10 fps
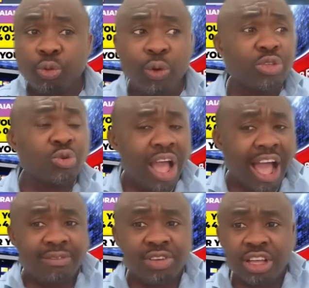When you
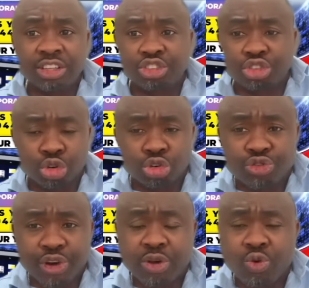have
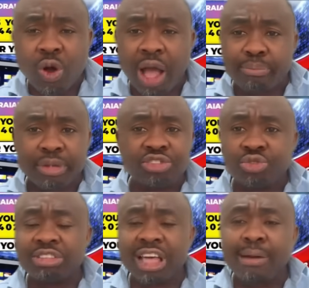children who are mixed
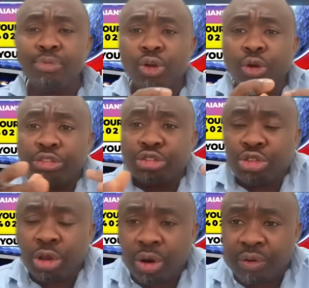race, I'm not going to
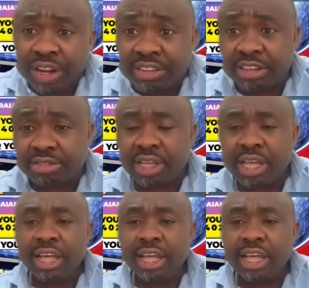tolerate this.